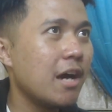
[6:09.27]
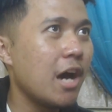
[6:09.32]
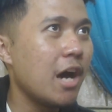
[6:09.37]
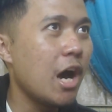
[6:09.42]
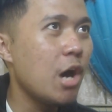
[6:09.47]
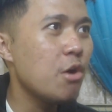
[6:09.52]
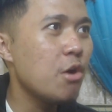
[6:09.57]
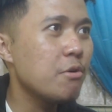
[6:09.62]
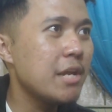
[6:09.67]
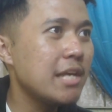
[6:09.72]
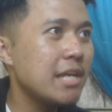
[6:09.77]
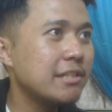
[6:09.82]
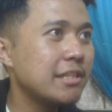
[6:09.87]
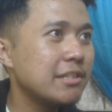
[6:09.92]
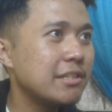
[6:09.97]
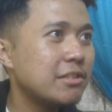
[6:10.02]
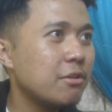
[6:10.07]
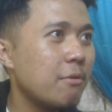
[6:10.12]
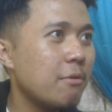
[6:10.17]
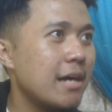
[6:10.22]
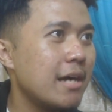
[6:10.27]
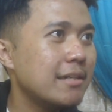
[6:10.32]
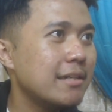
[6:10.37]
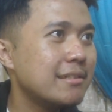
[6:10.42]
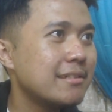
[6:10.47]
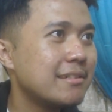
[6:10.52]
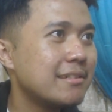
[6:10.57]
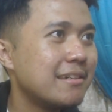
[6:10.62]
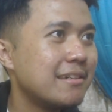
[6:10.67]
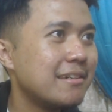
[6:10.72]
Oh, this is the one.
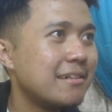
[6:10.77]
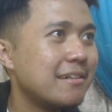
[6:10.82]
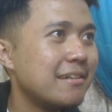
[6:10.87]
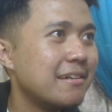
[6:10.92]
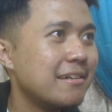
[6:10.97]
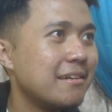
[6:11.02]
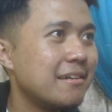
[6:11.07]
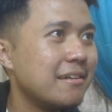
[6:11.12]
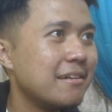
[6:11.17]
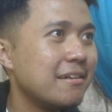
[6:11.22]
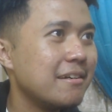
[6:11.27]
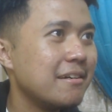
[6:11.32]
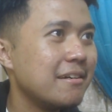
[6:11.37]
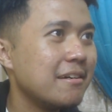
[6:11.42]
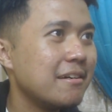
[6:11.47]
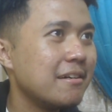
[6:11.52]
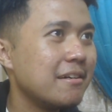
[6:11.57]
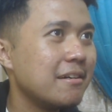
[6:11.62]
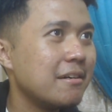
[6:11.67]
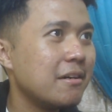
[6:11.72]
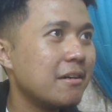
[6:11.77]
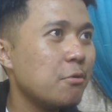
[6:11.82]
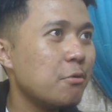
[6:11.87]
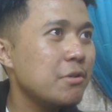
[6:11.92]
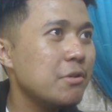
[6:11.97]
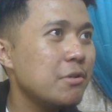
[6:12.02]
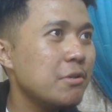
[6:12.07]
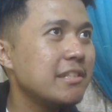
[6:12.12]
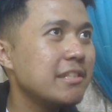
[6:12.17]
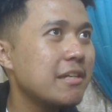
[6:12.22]
Who
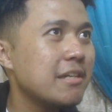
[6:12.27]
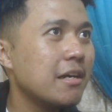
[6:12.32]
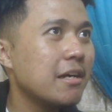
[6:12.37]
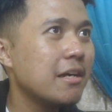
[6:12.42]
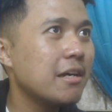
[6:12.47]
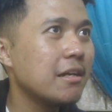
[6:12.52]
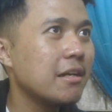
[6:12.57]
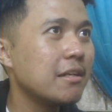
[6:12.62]
is this girl?